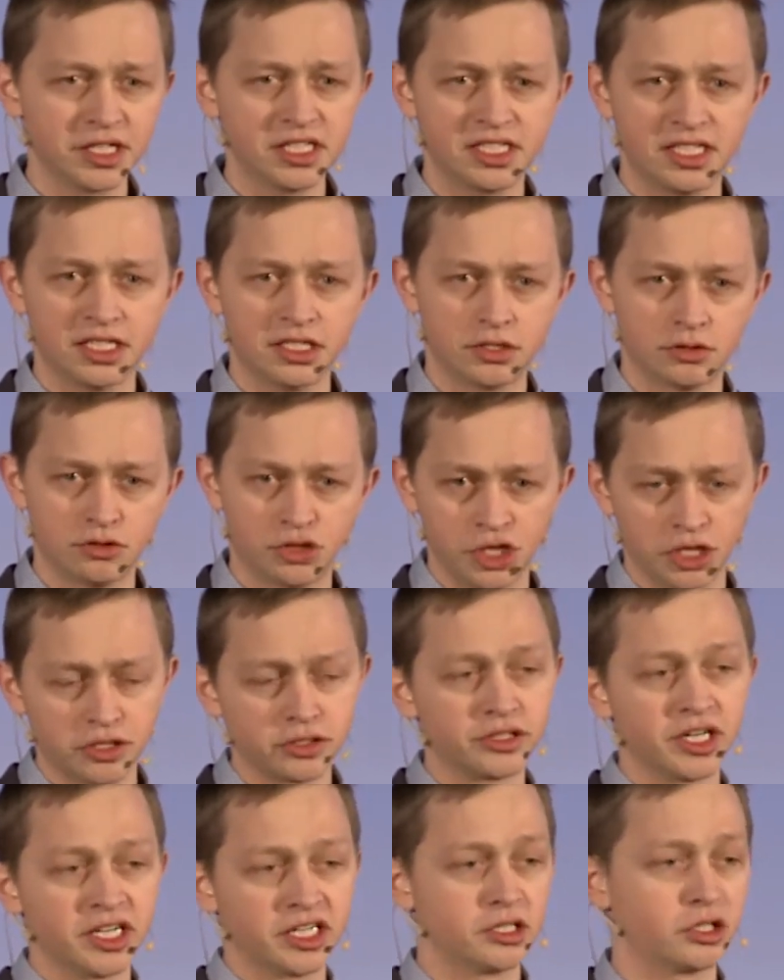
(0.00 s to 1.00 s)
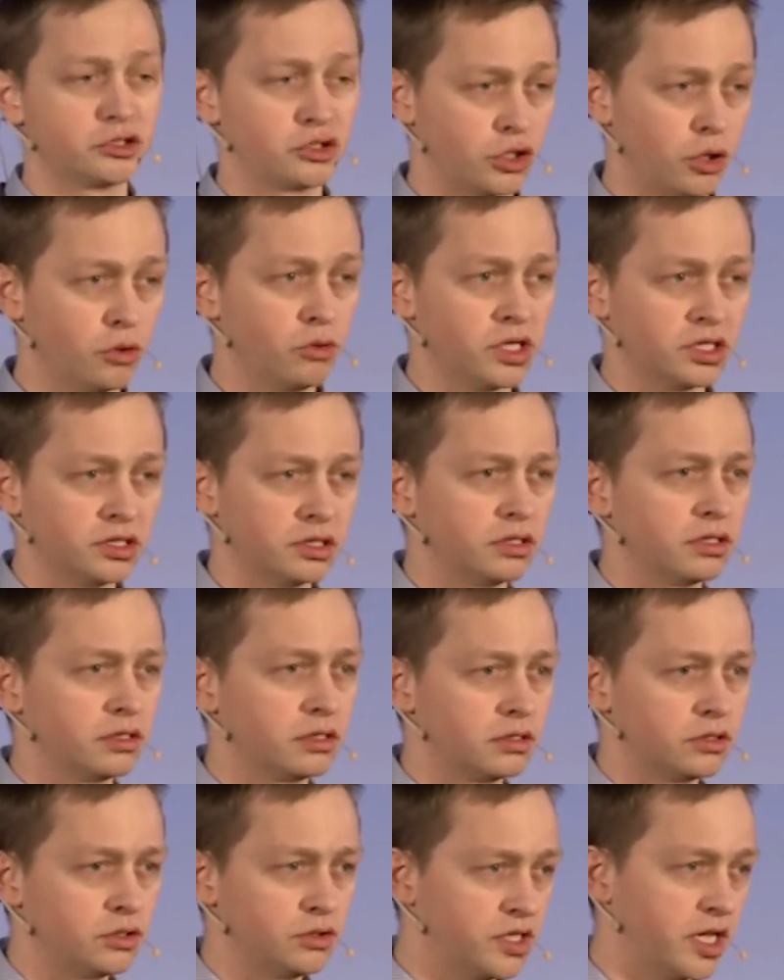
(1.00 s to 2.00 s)
easy to generate a token
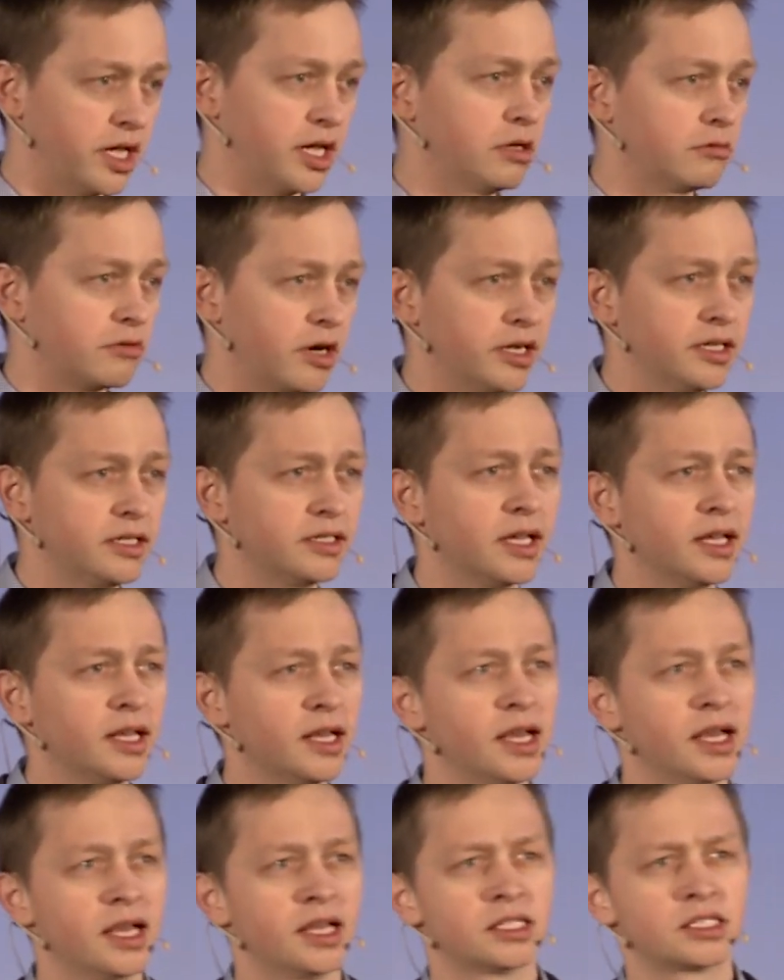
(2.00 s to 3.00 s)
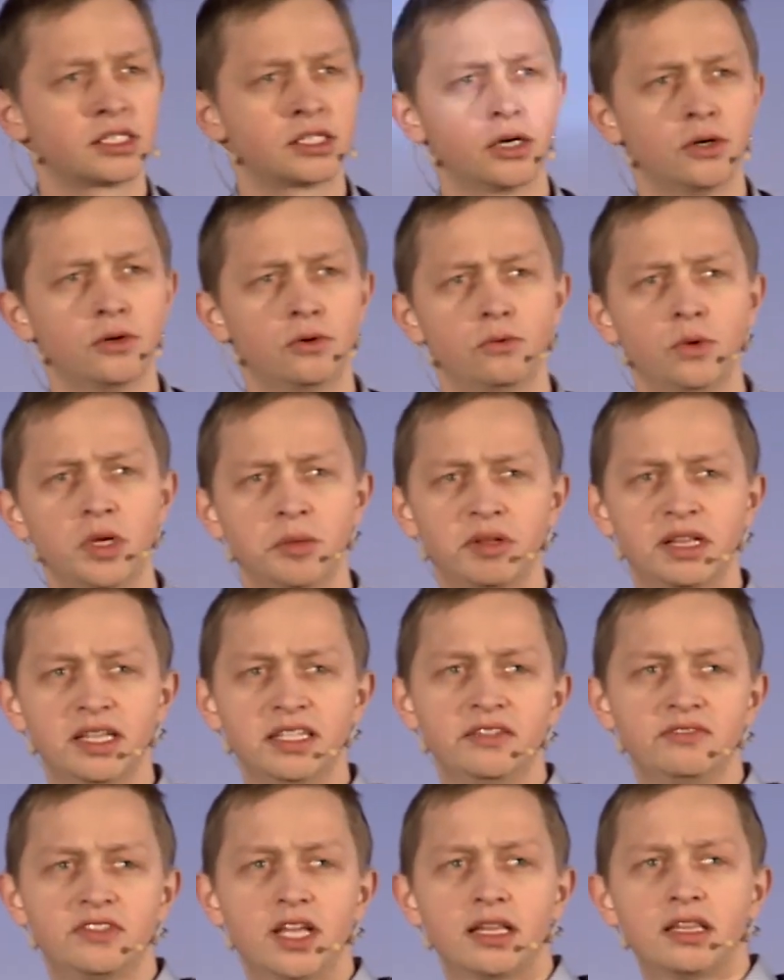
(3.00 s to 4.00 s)
today, right? So we
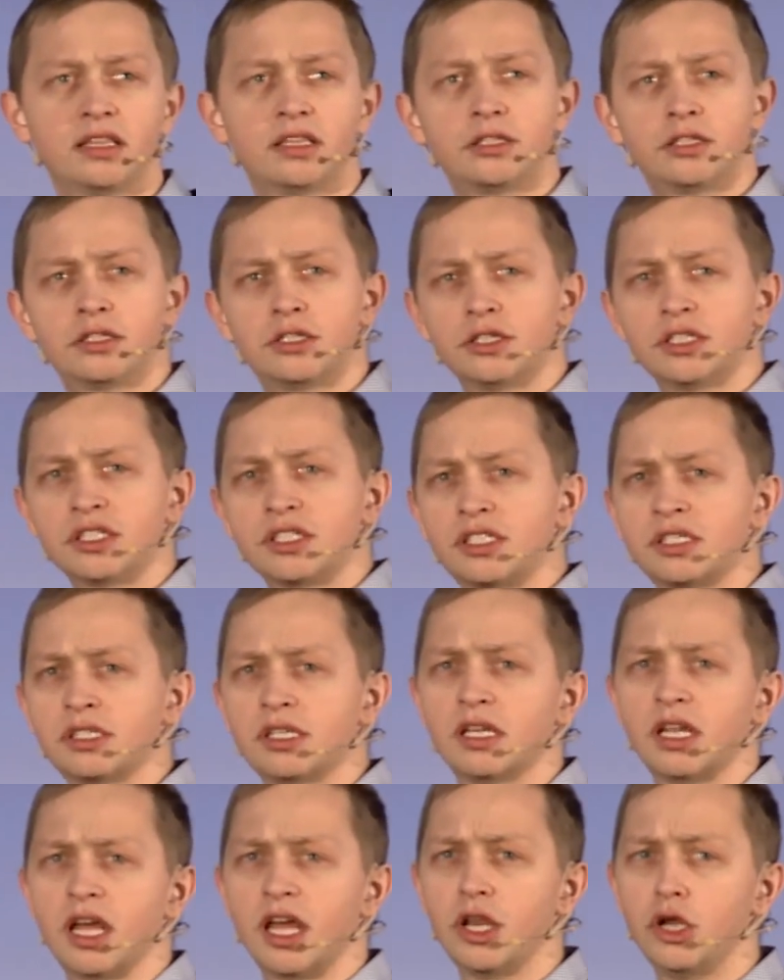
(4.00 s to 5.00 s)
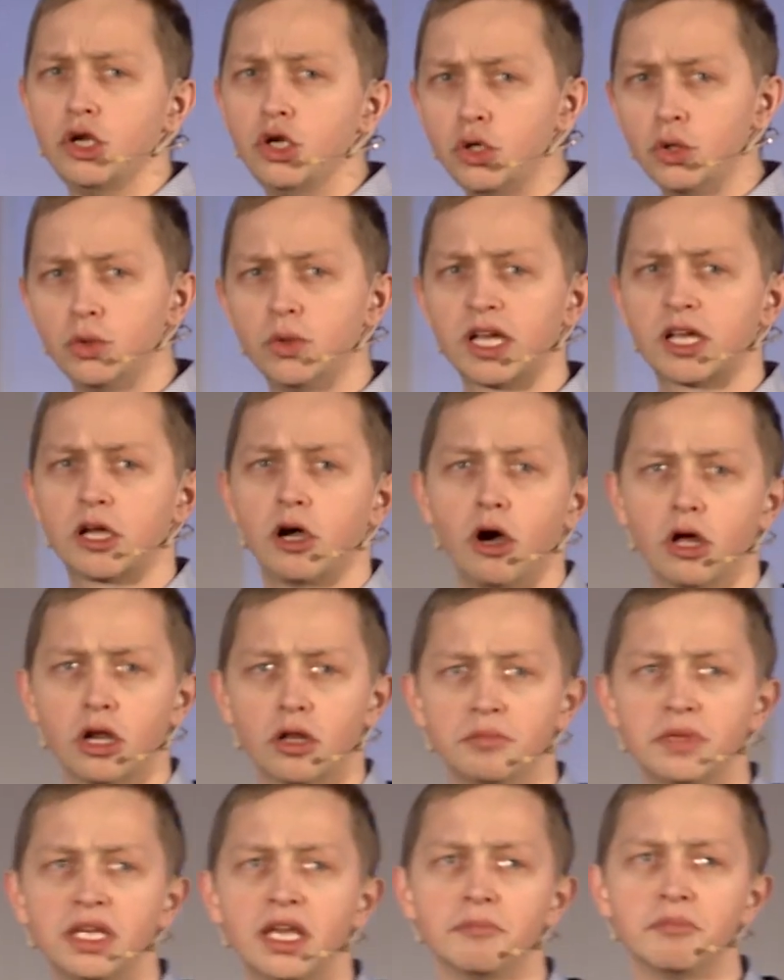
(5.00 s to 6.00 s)
believe that there's a new
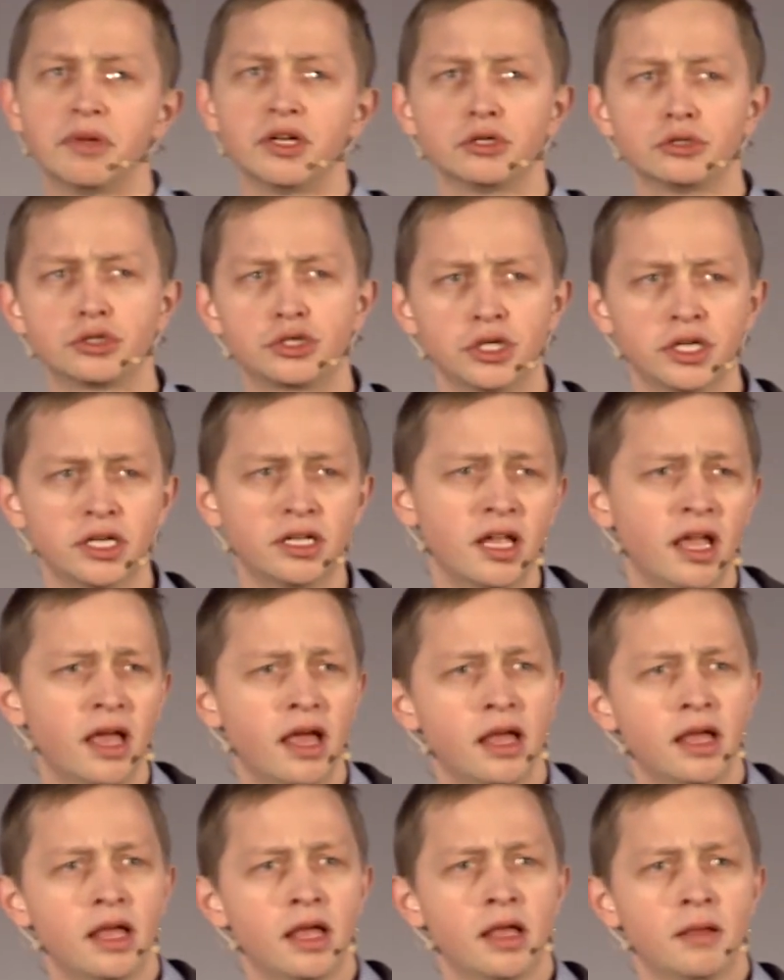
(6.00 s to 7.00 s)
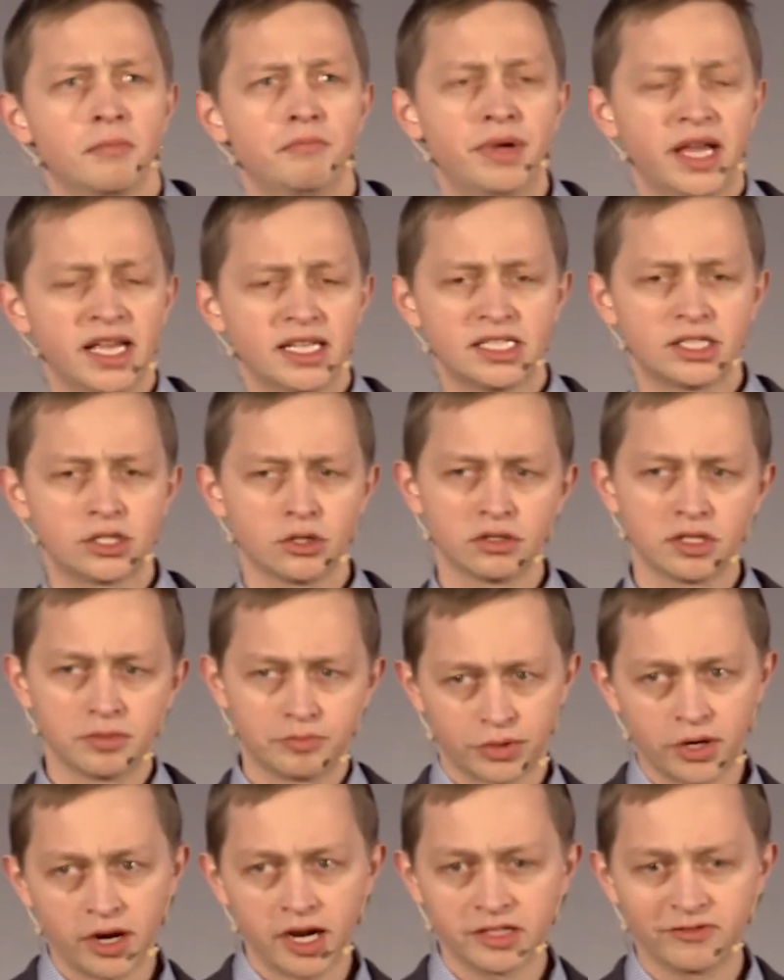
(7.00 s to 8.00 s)
economy emerging based on the
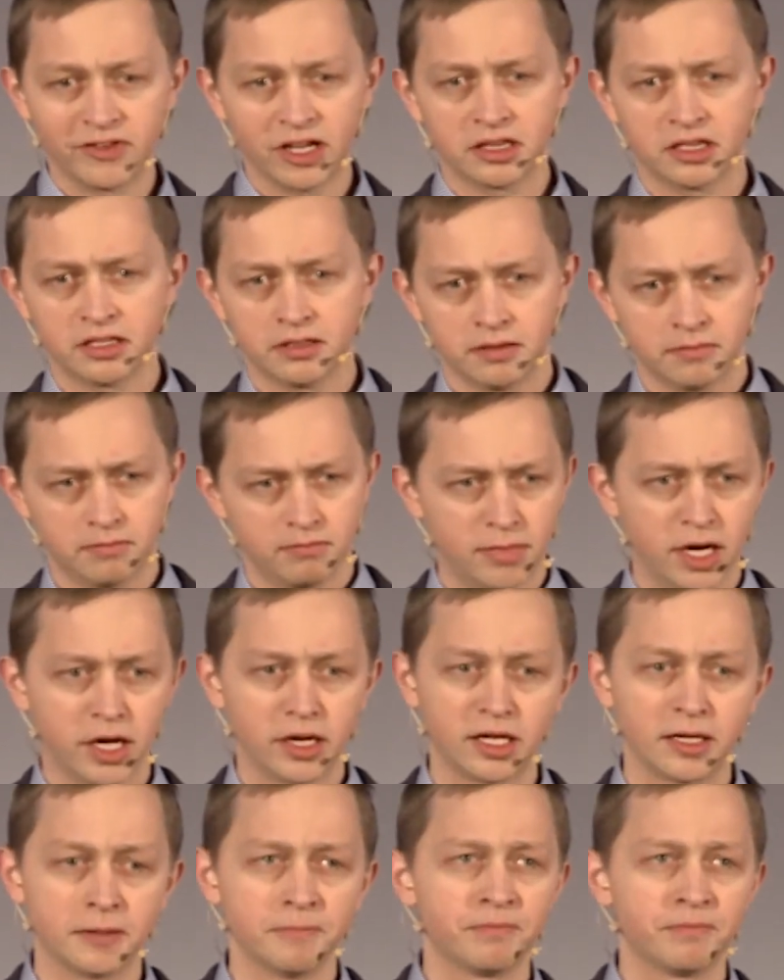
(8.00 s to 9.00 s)
private money.